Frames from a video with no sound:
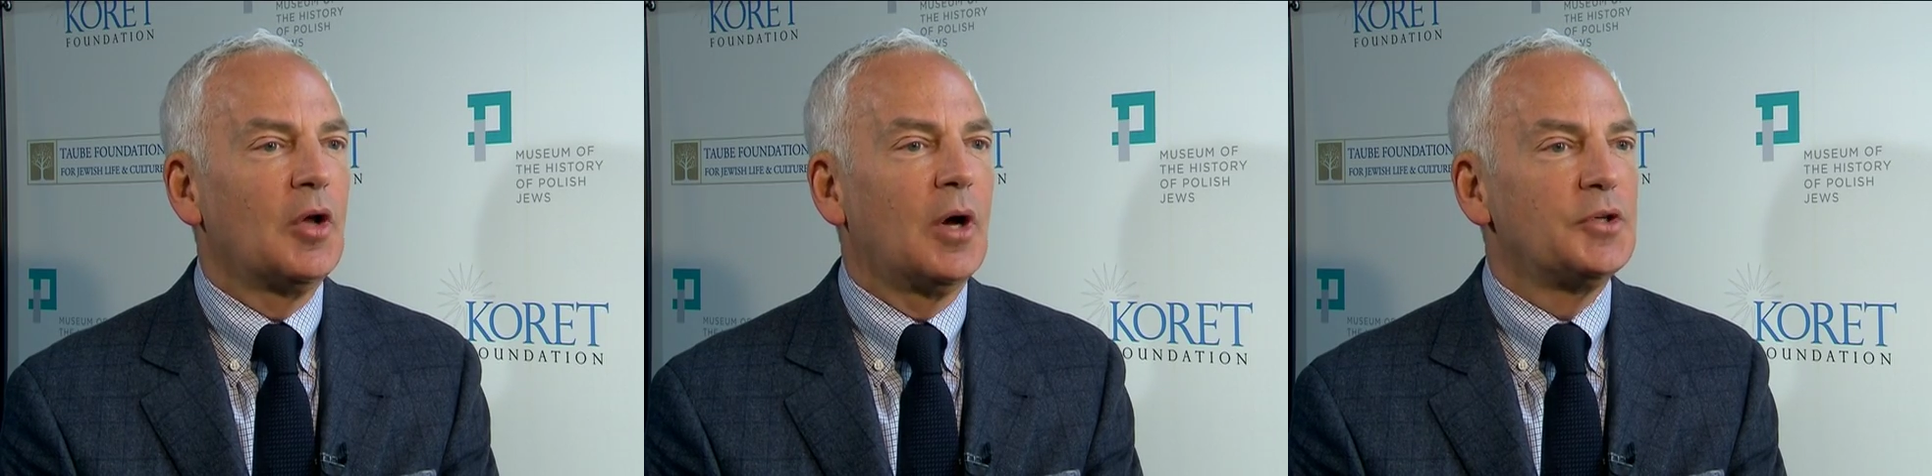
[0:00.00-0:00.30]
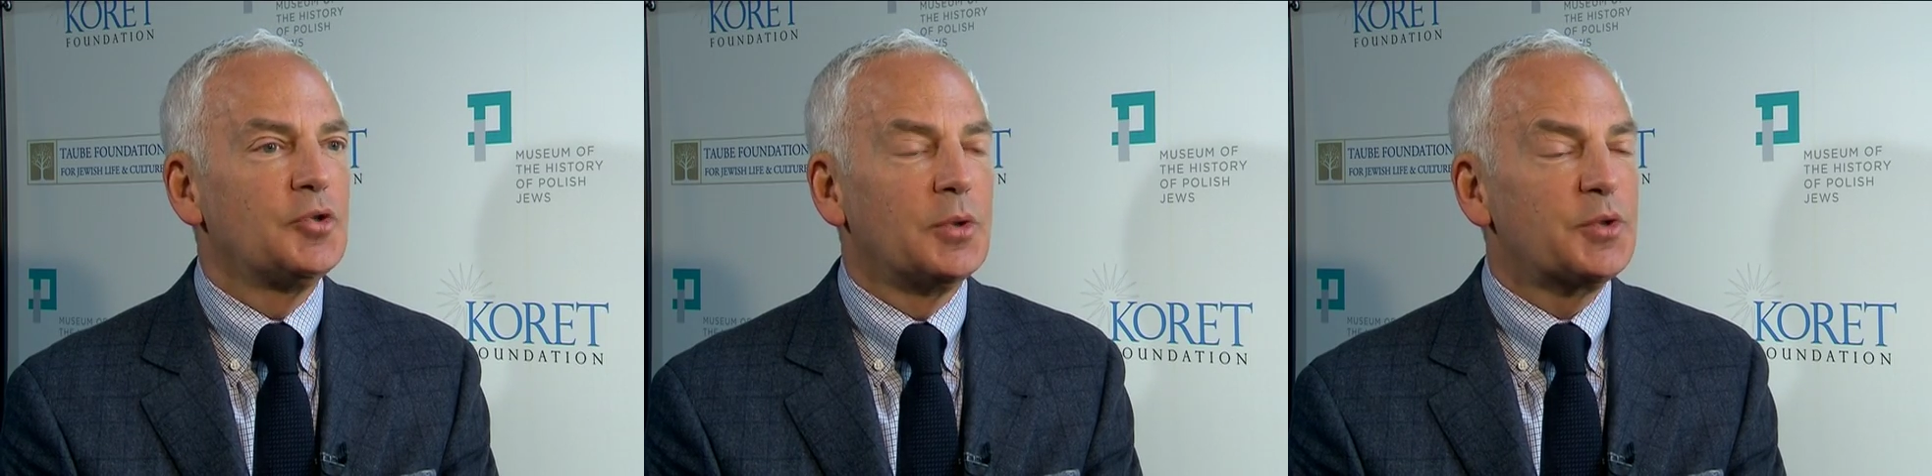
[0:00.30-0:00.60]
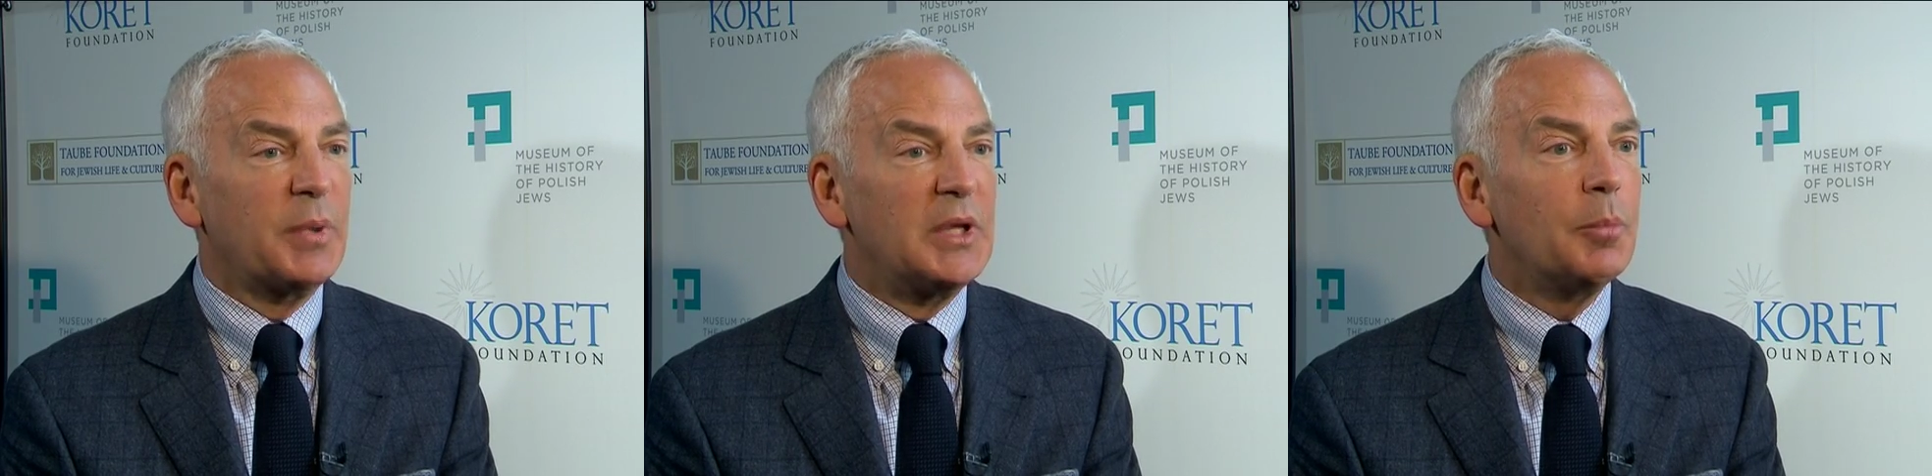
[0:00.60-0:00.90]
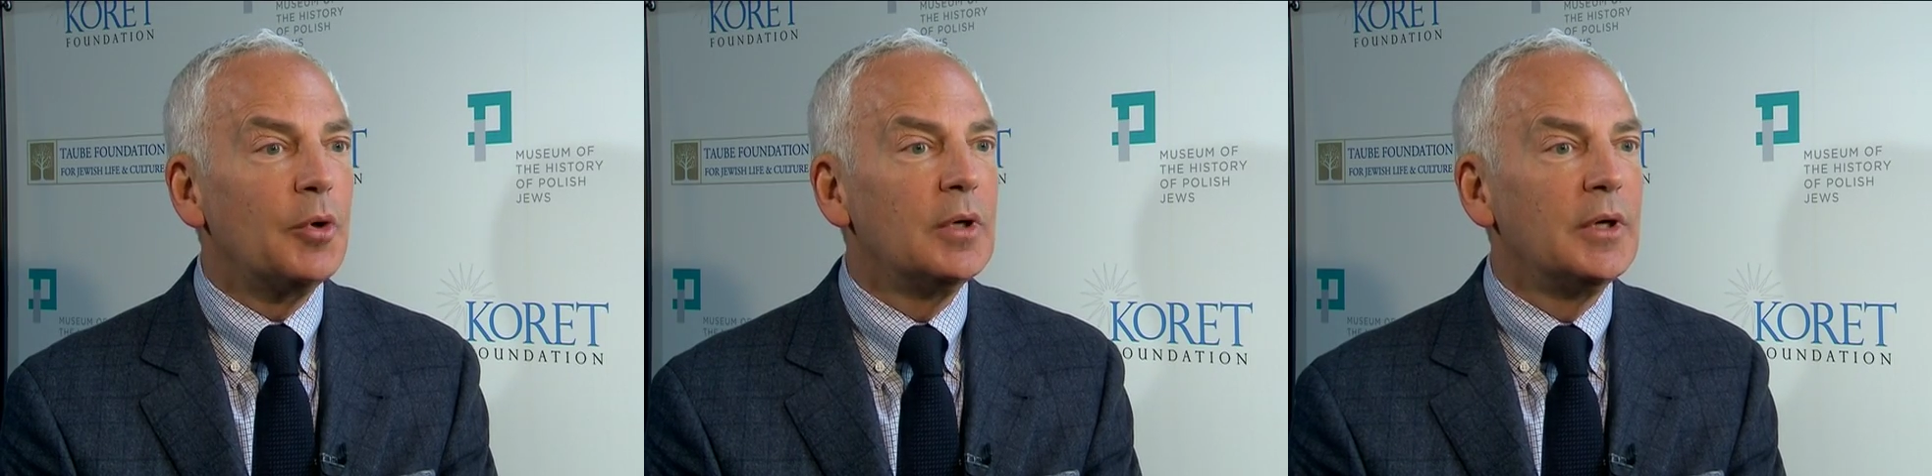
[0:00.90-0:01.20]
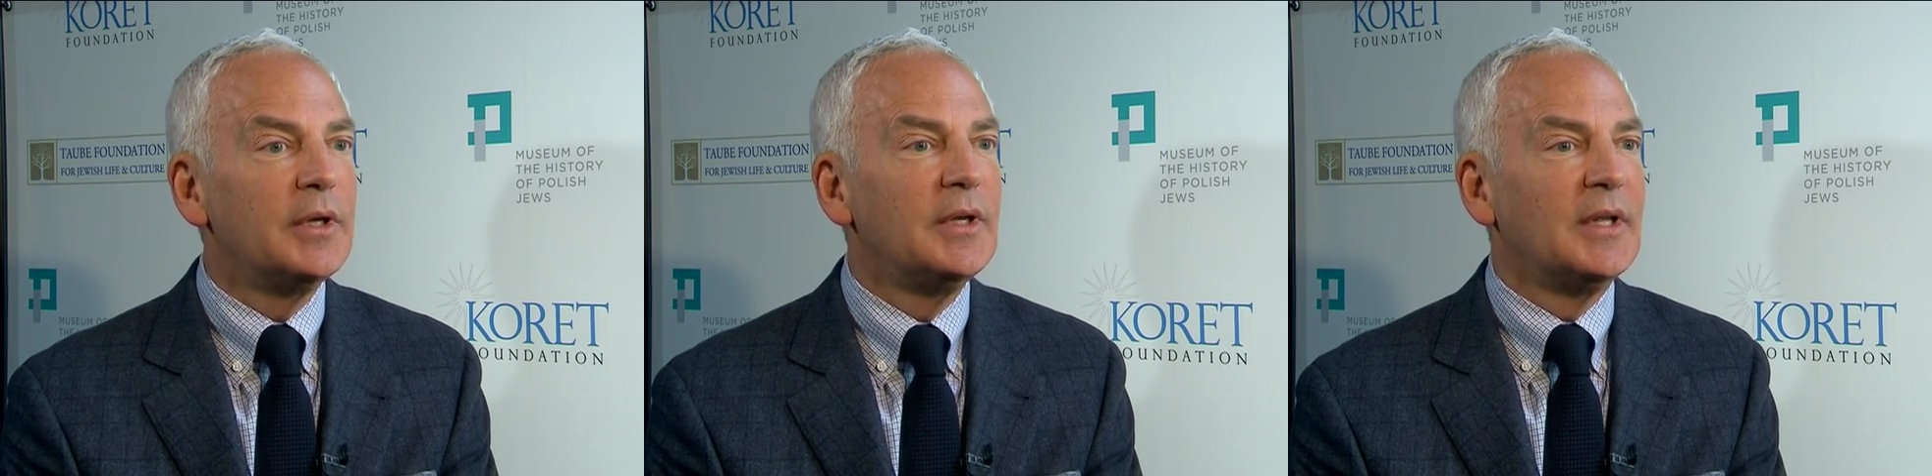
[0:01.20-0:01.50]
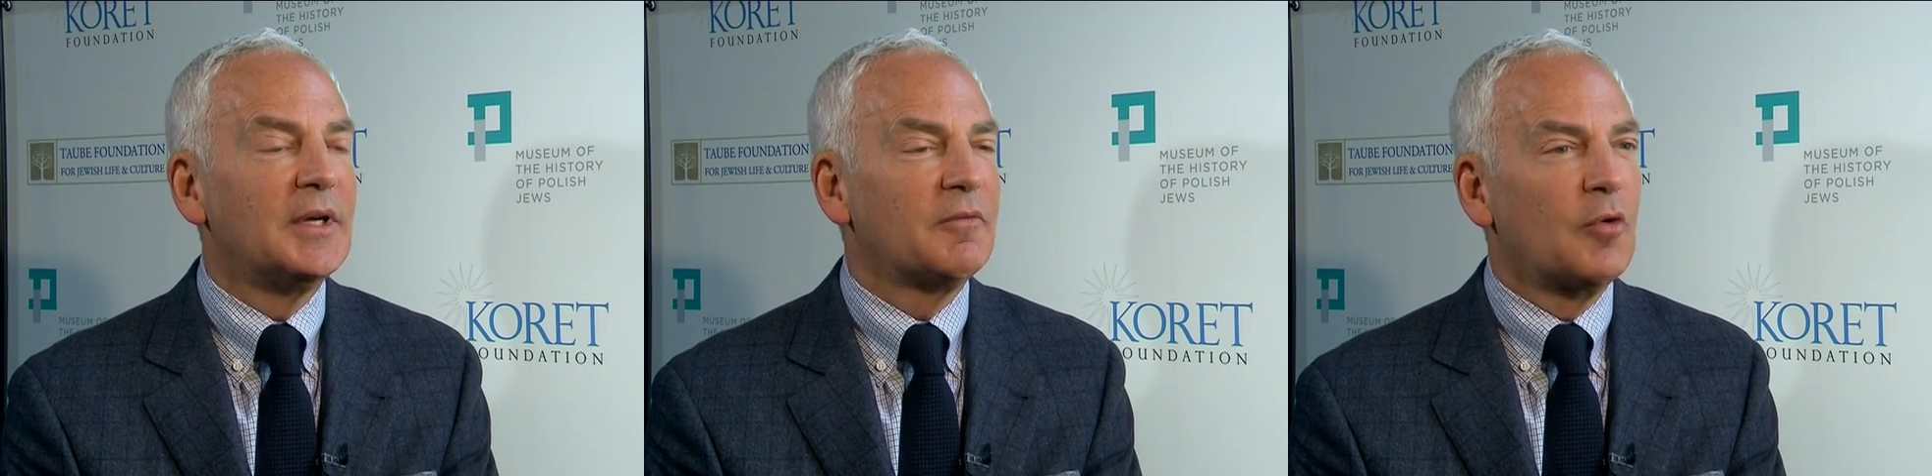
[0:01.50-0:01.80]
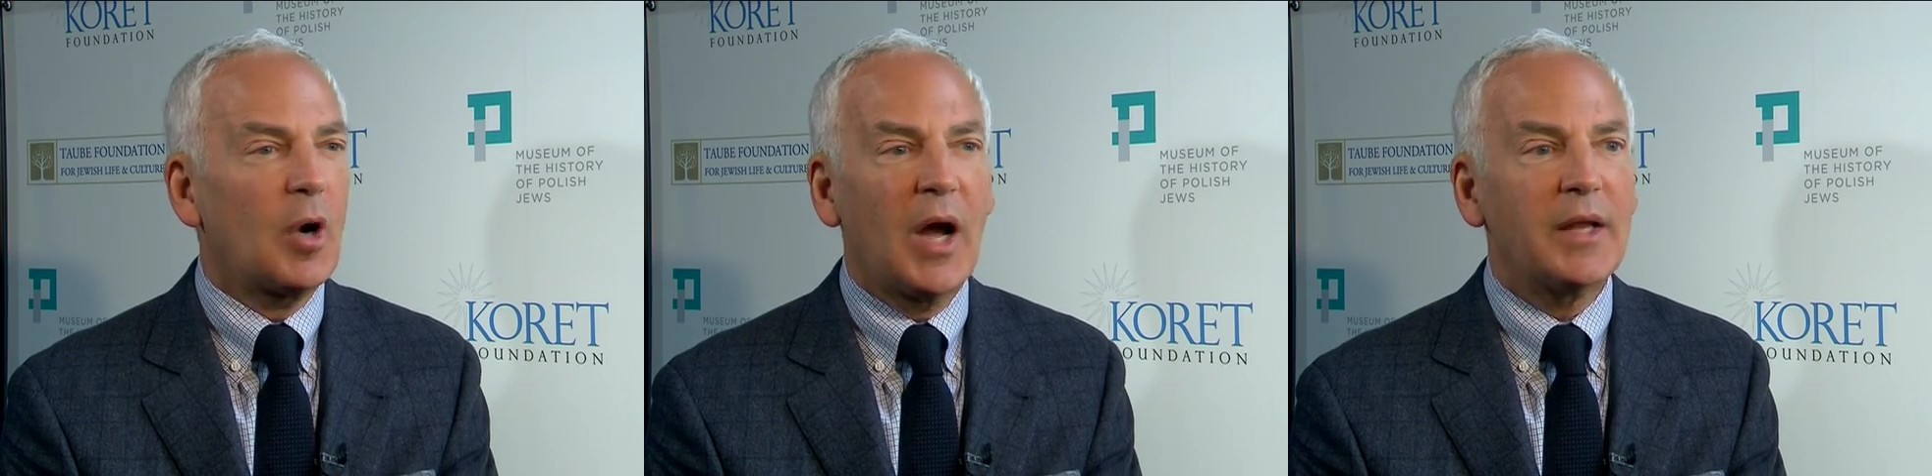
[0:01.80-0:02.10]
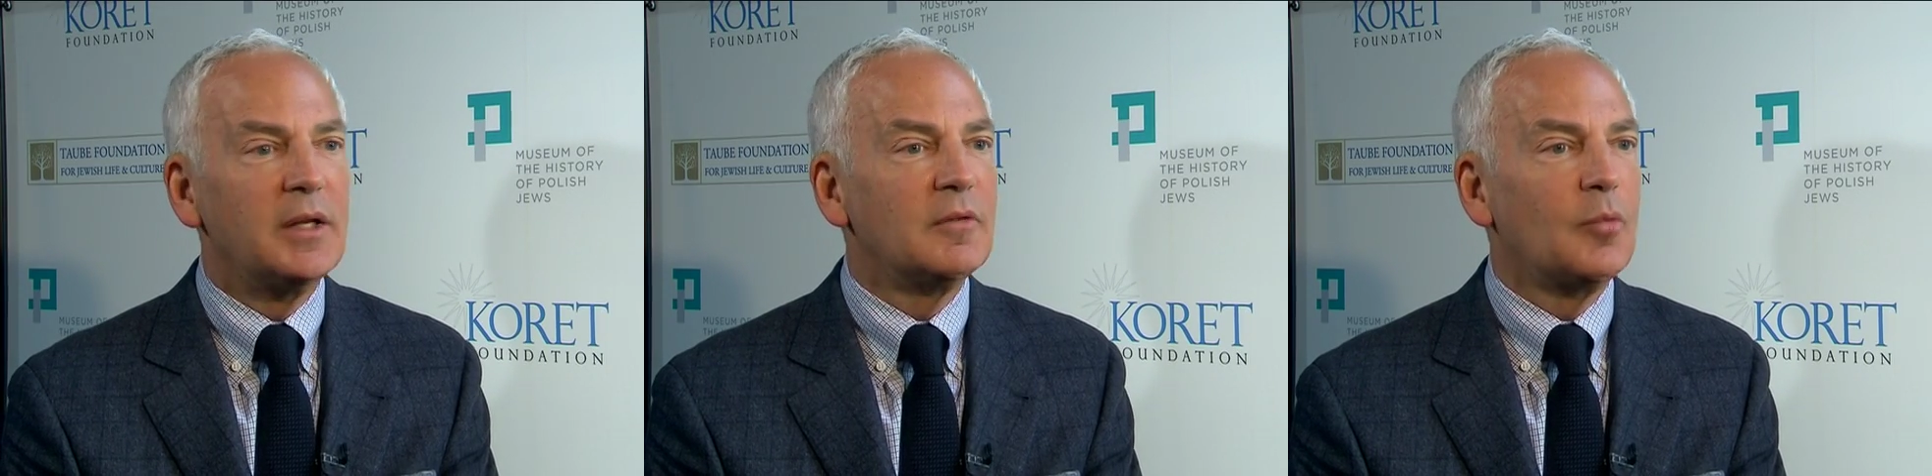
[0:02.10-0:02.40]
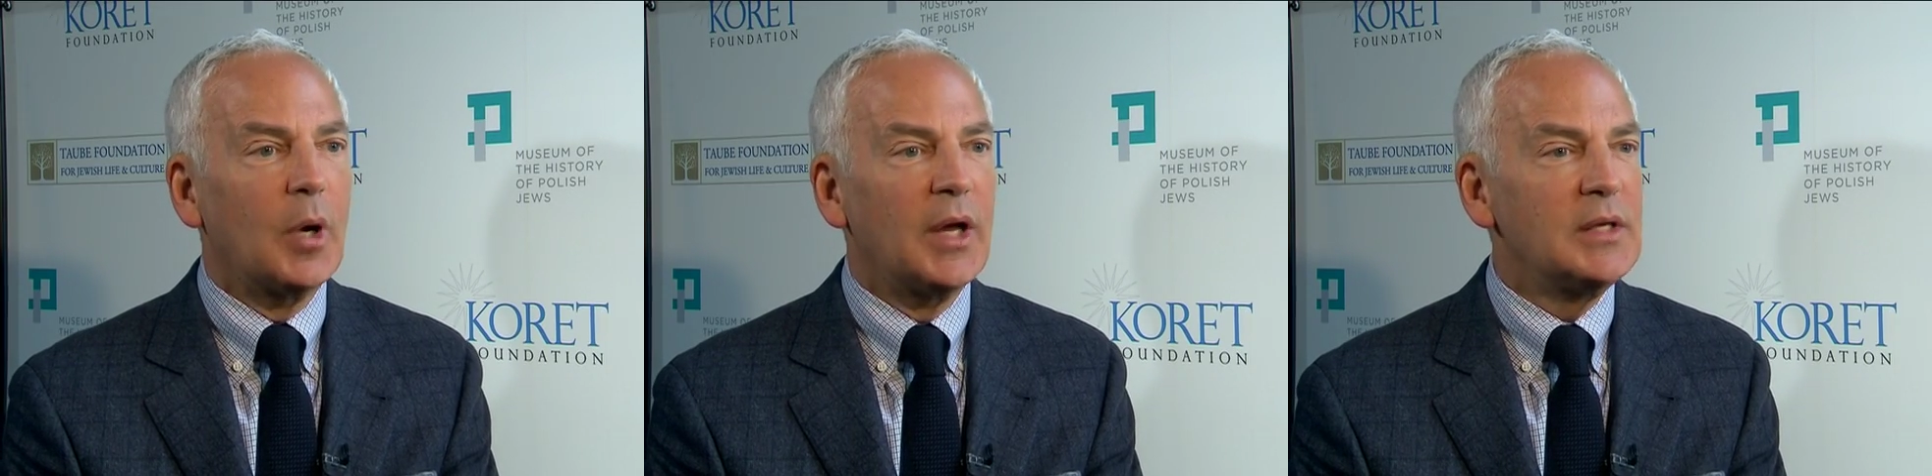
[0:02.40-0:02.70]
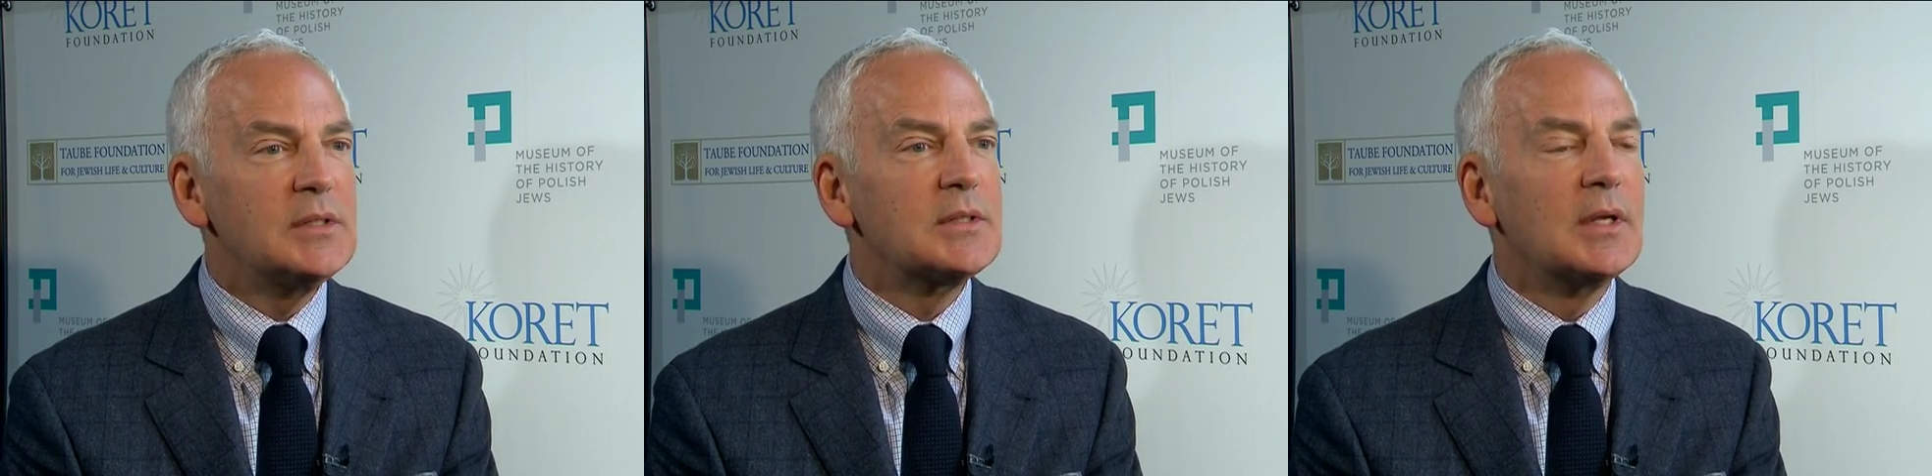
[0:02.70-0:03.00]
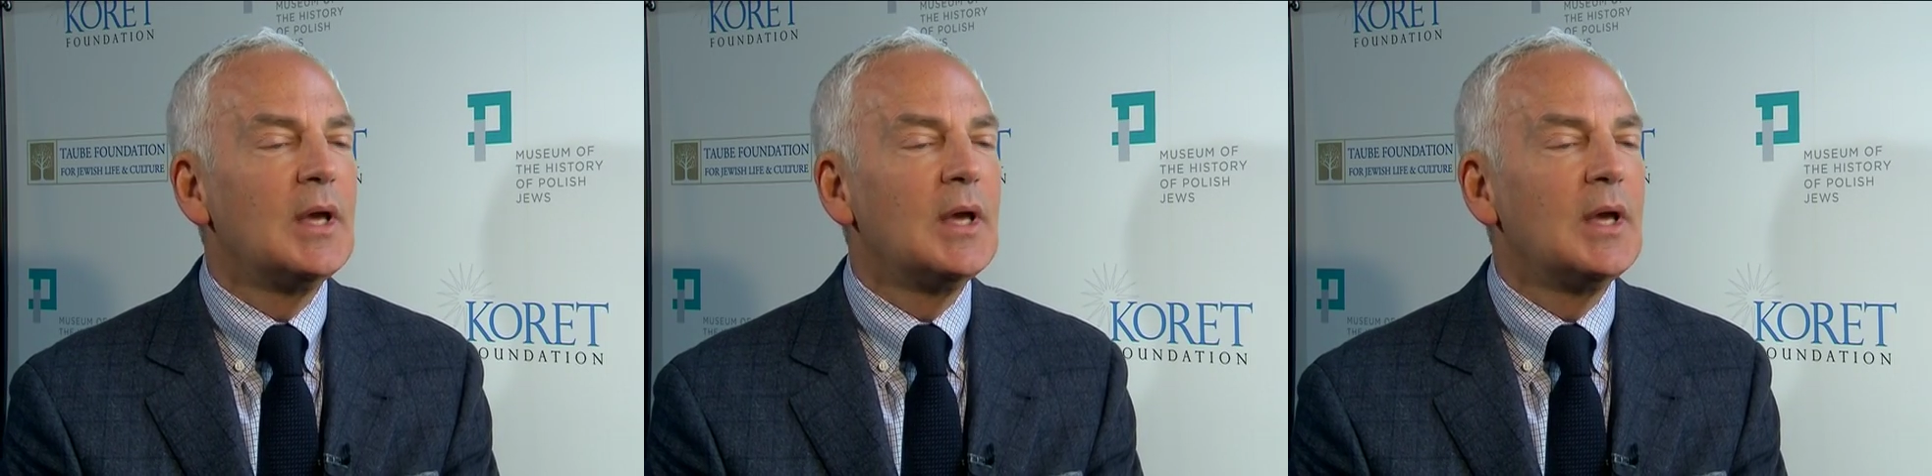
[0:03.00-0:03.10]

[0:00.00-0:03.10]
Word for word: on Jewish peoplehood in a variety of ways,